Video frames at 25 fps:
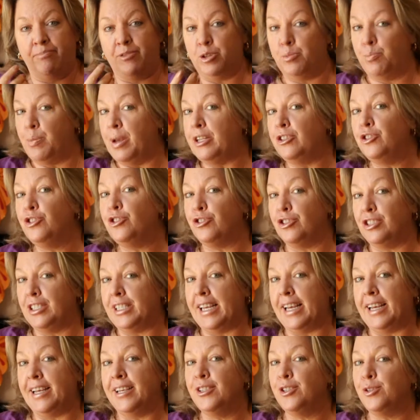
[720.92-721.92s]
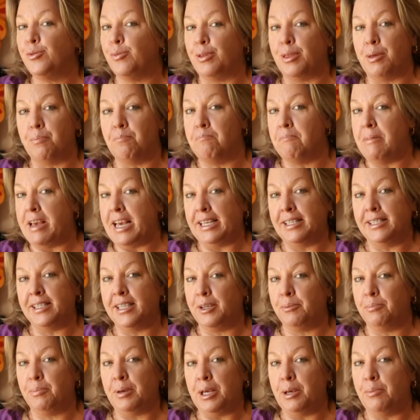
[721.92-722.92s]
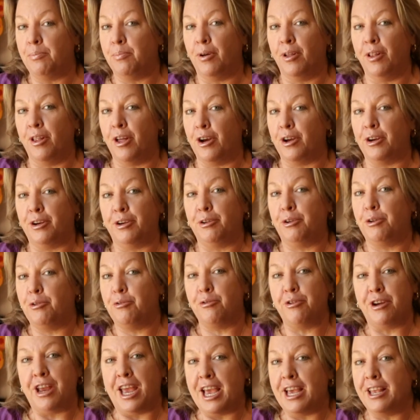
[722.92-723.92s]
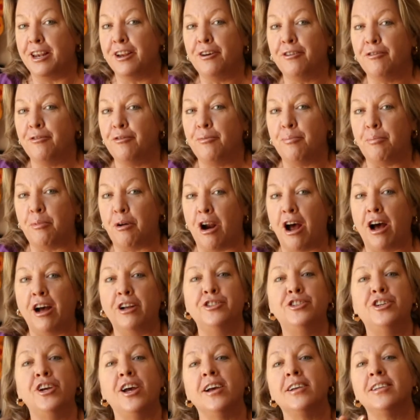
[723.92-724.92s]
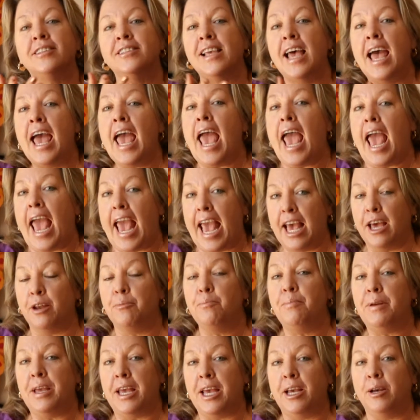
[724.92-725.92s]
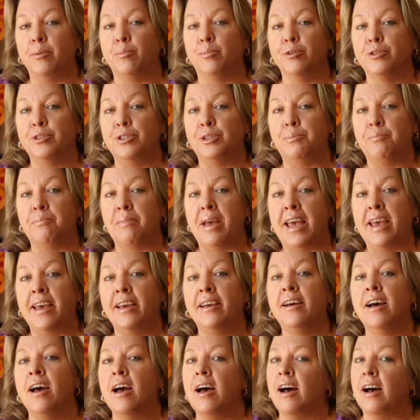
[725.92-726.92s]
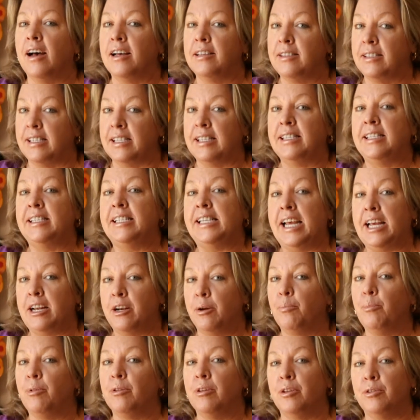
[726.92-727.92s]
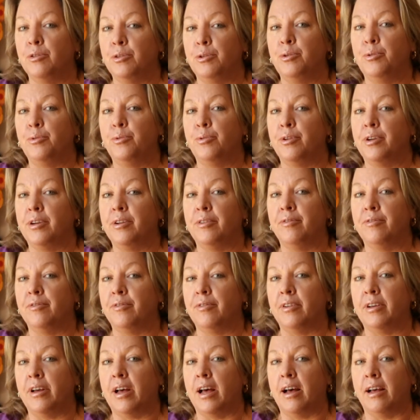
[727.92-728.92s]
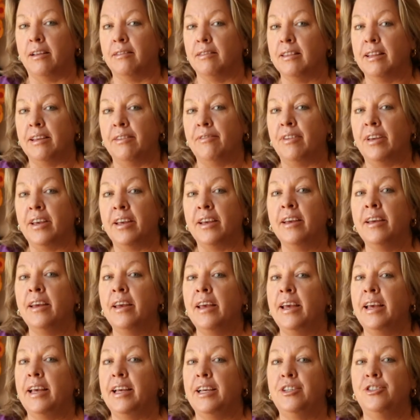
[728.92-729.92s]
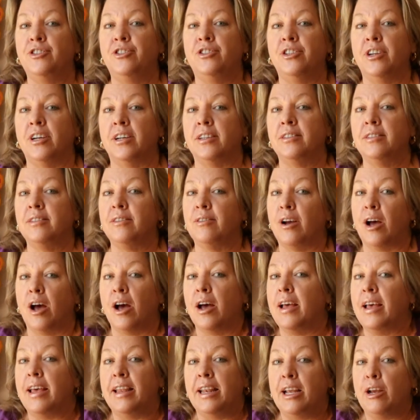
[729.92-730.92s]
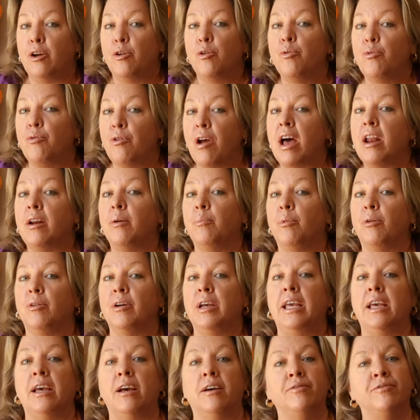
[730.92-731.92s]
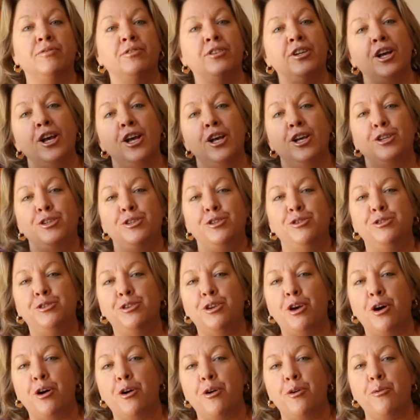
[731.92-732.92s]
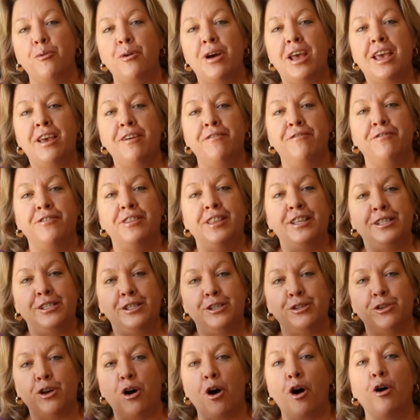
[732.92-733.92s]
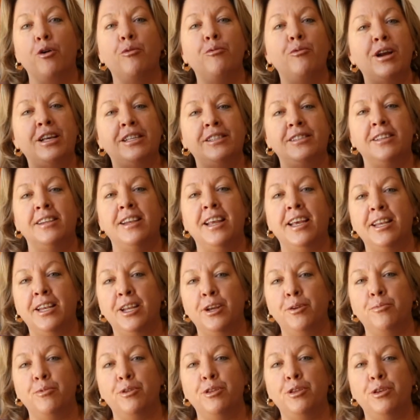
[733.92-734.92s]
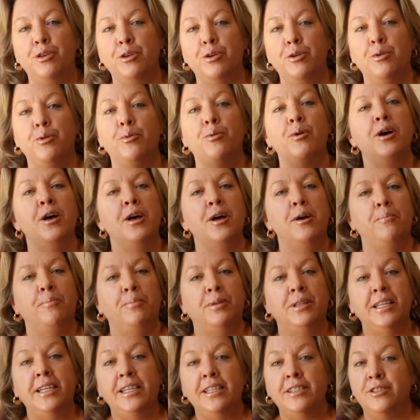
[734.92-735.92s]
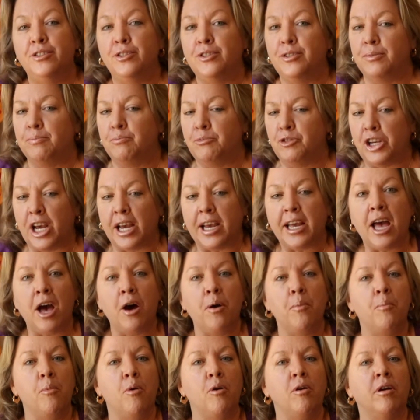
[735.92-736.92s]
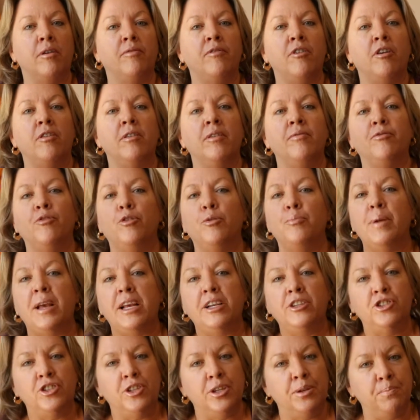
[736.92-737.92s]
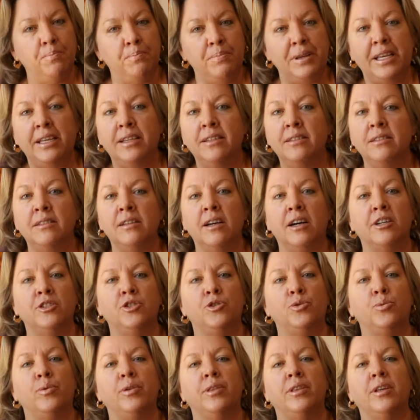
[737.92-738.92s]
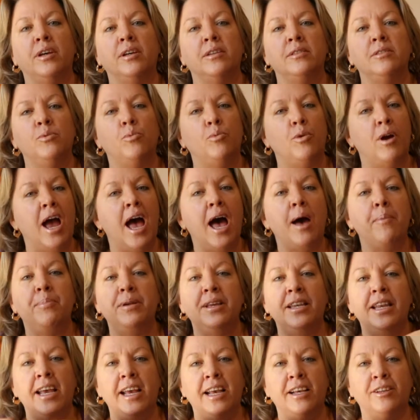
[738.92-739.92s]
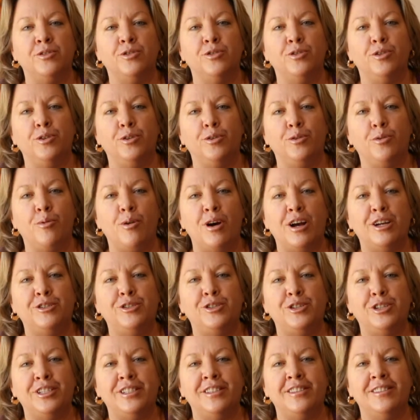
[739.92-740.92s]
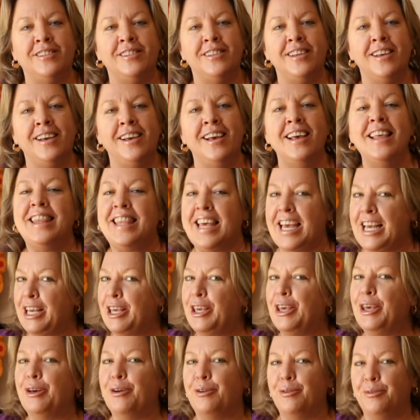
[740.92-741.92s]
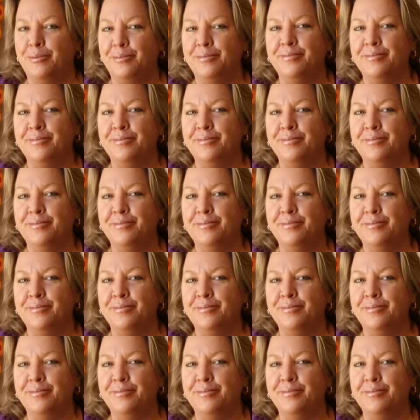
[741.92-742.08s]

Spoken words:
spend your days with amazing people on creative projects and be able to make a sustainable and lucrative living is just an incredible gift. So if this is all resonating with you, please check out more of our information, be in touch with us. We're happy to answer your questions. Thank you.